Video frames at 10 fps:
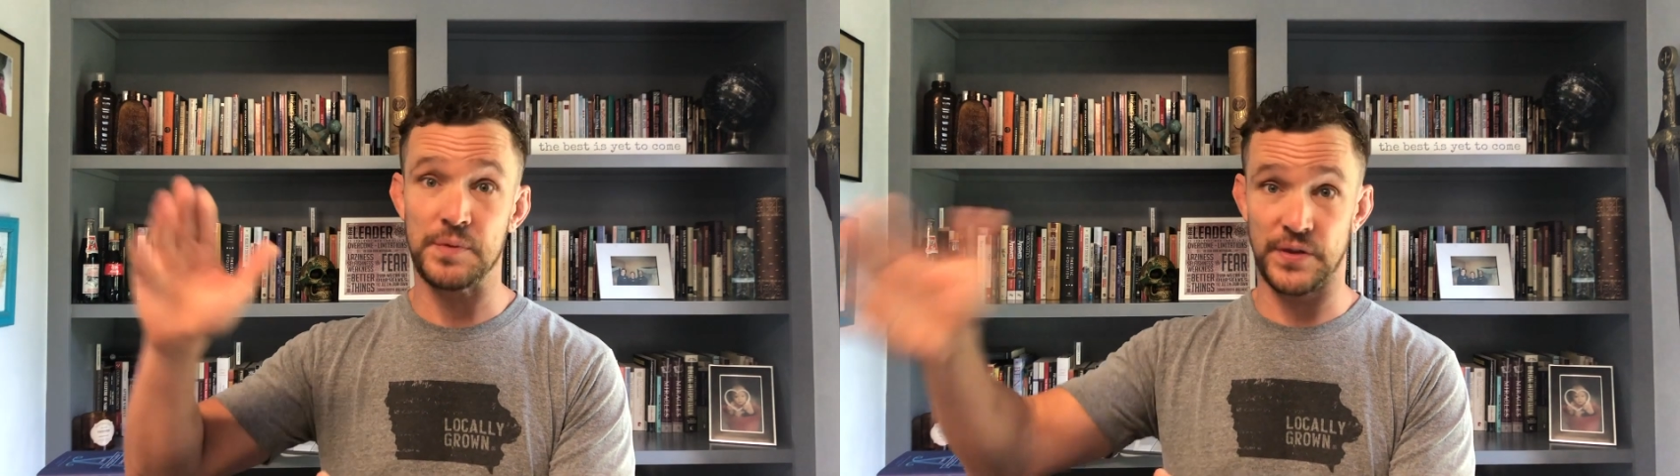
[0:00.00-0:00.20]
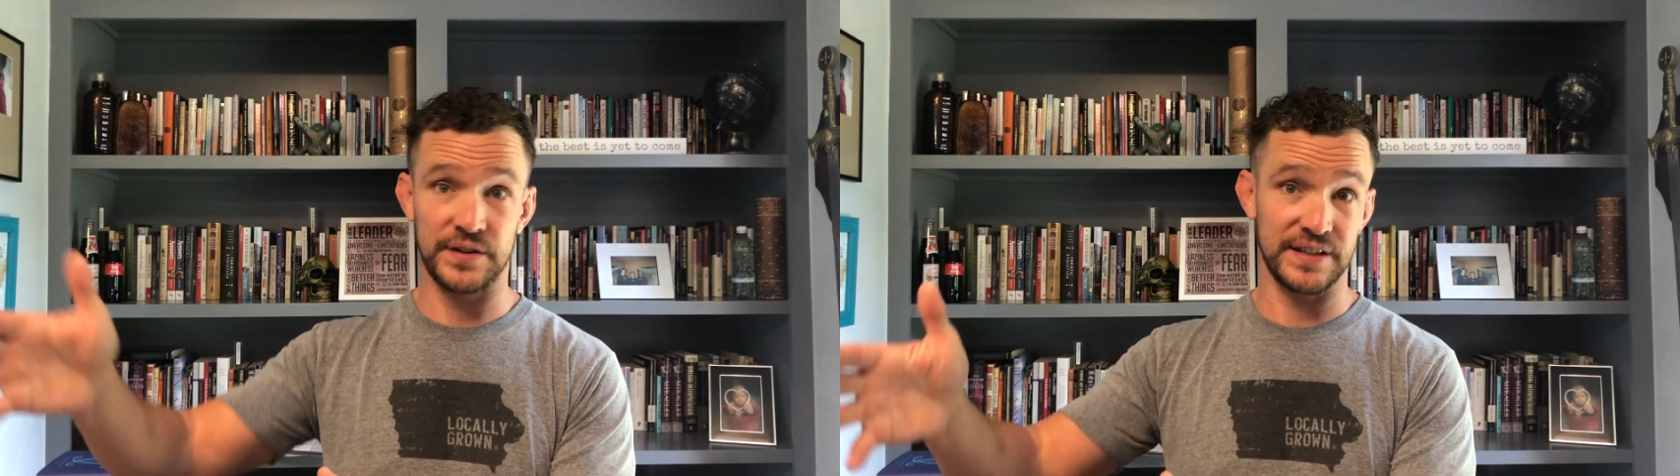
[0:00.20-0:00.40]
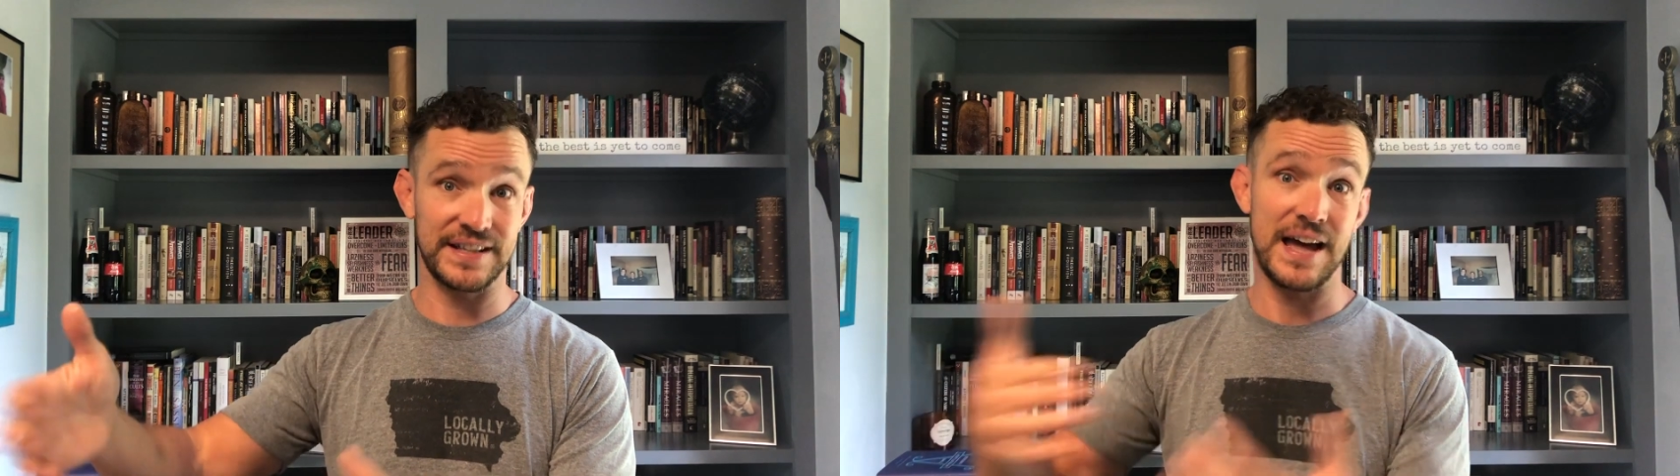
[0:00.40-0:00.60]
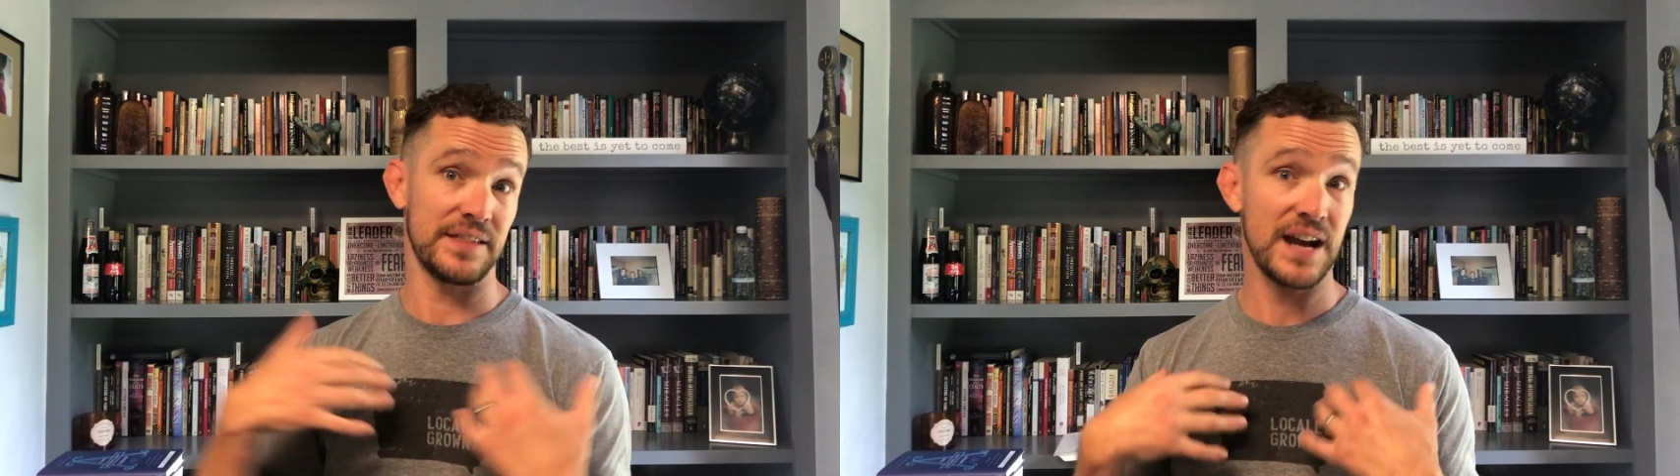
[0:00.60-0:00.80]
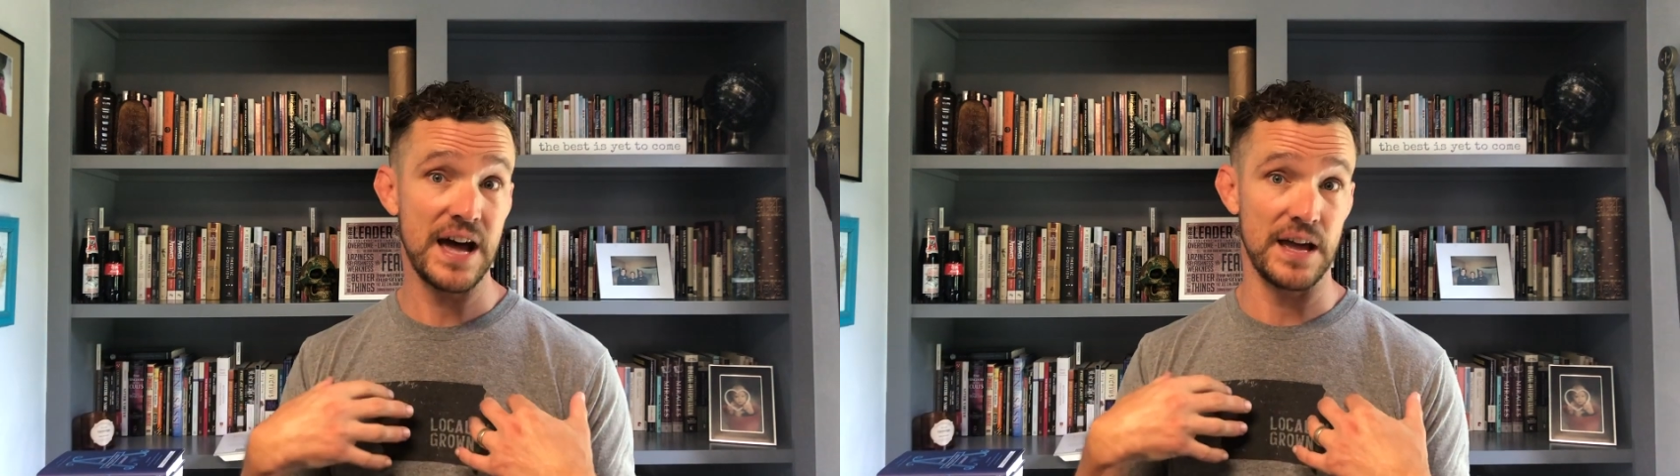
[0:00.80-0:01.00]
and things like that
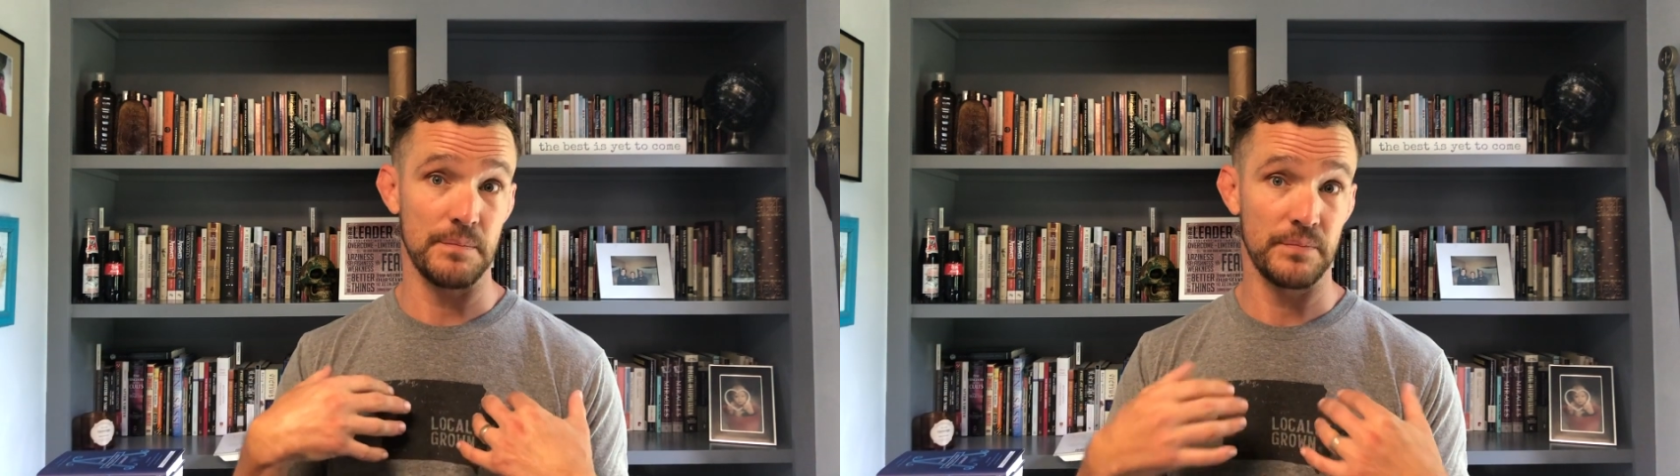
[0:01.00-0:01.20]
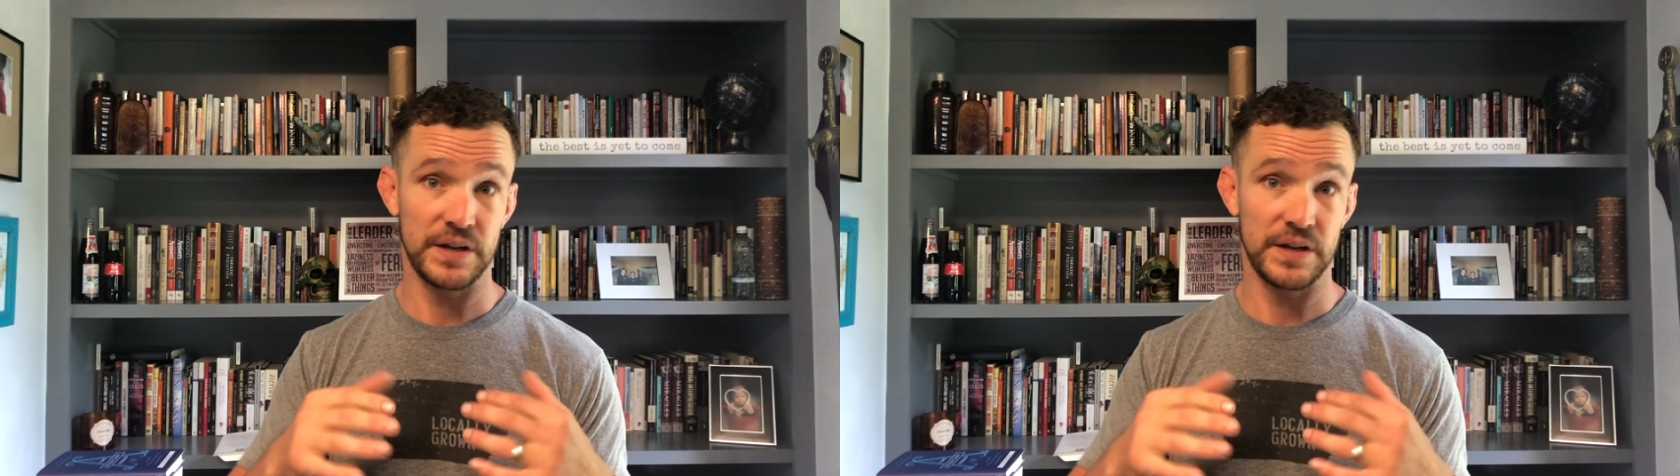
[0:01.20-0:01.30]
than I am.